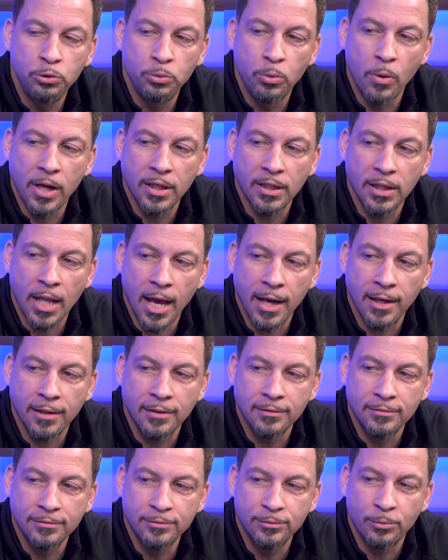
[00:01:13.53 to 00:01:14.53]
you run like
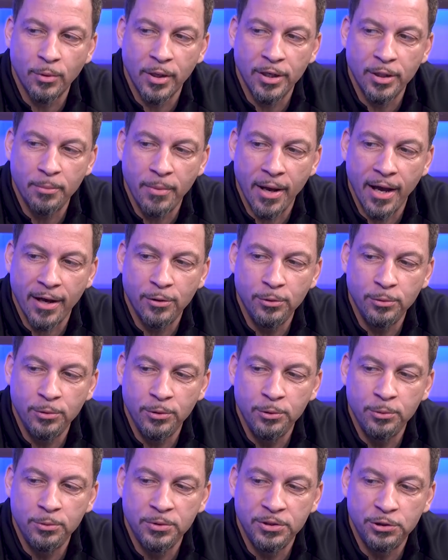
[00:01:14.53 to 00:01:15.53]
running back? Who
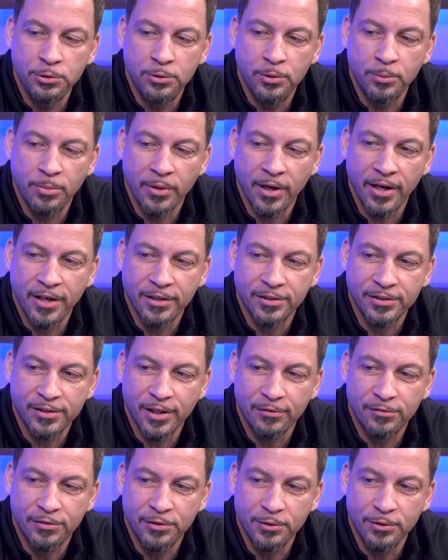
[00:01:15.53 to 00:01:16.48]
would you compare yourself